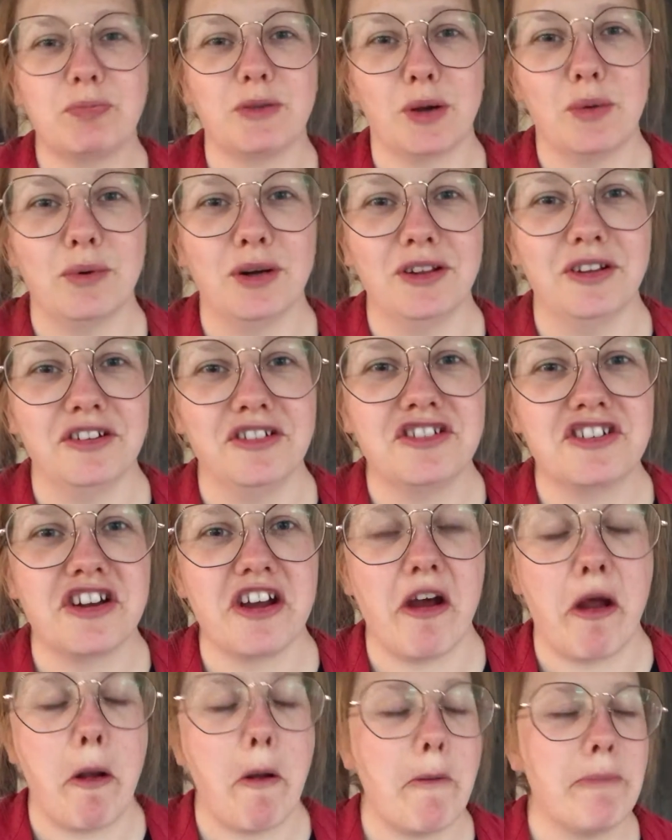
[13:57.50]
Well done,
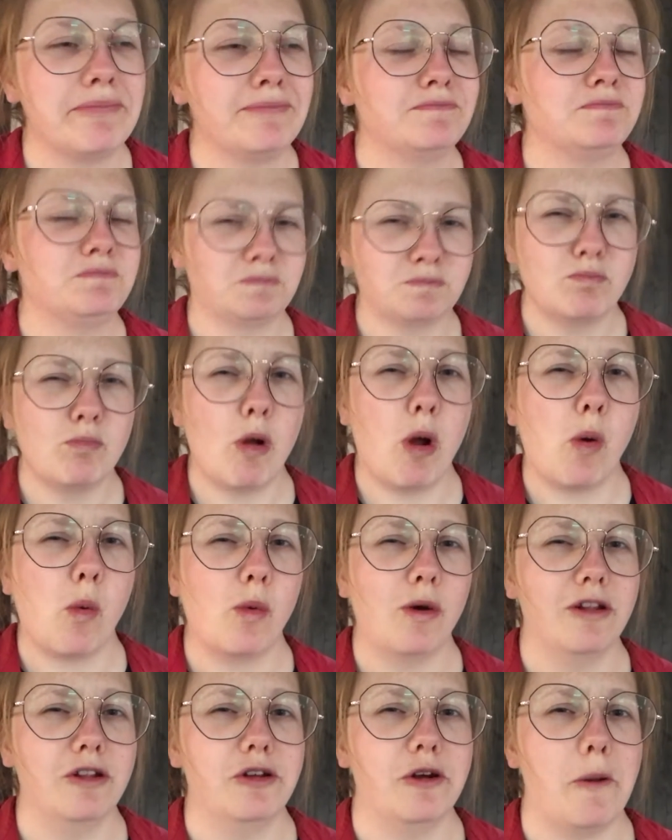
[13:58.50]
Stein.
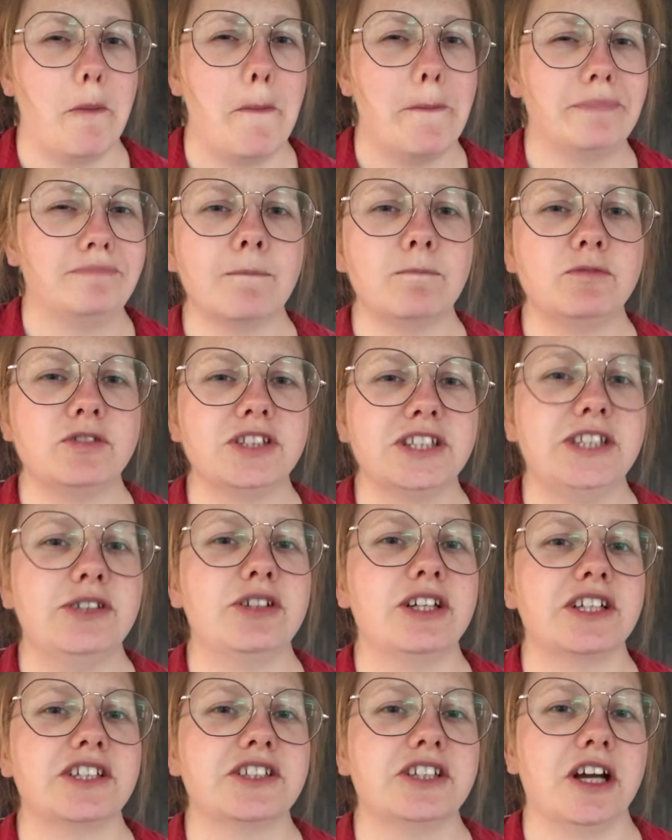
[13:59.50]
Well done. See you
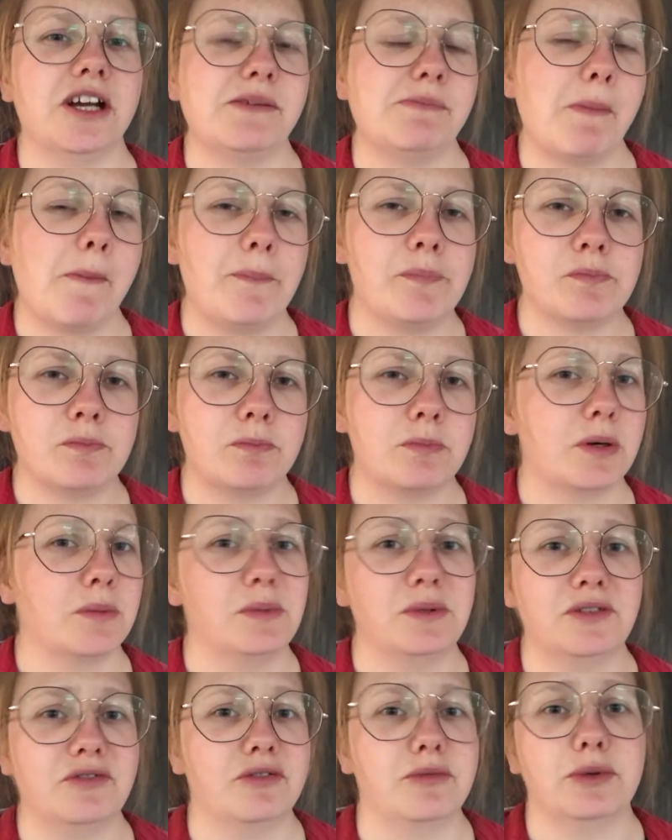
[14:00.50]
next time.
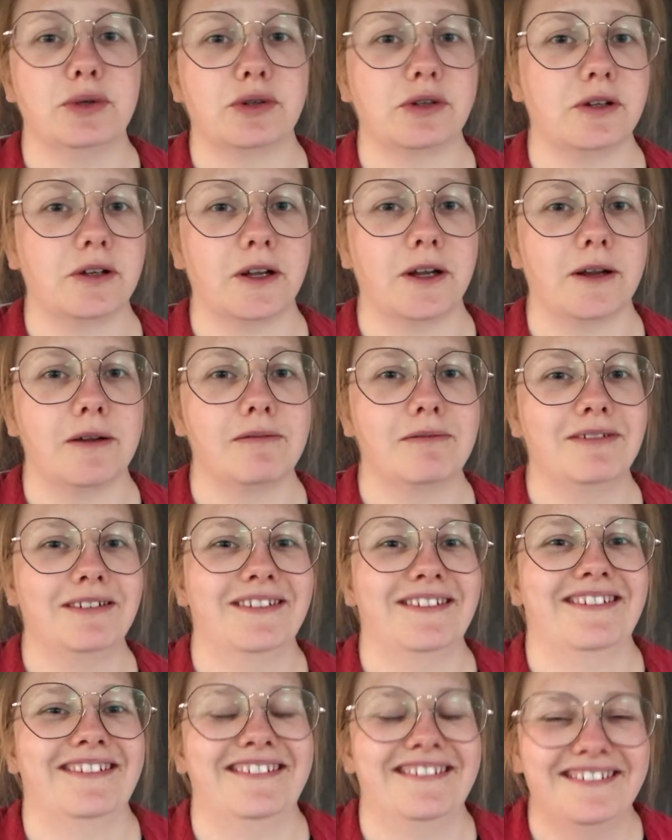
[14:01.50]
Probably for more cooking.
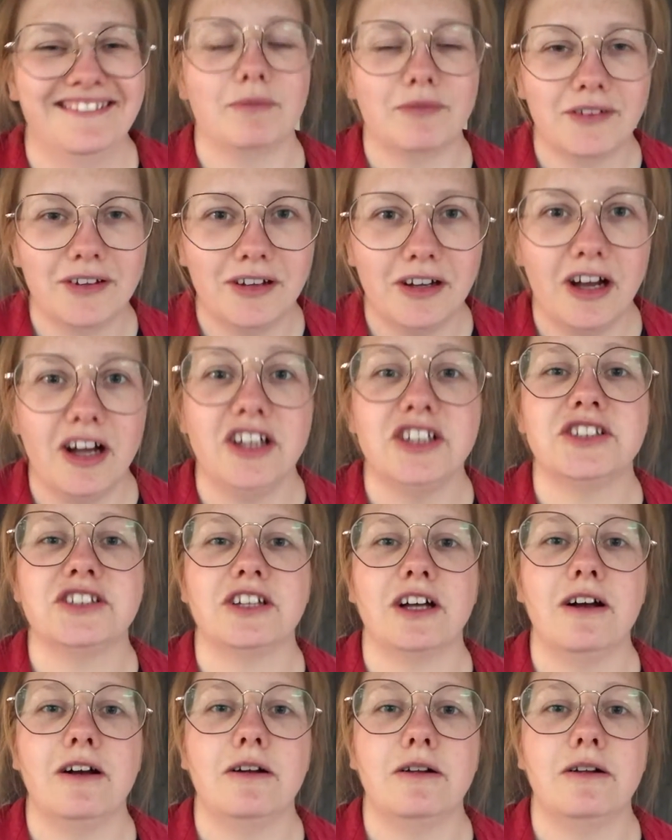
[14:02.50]
Hasta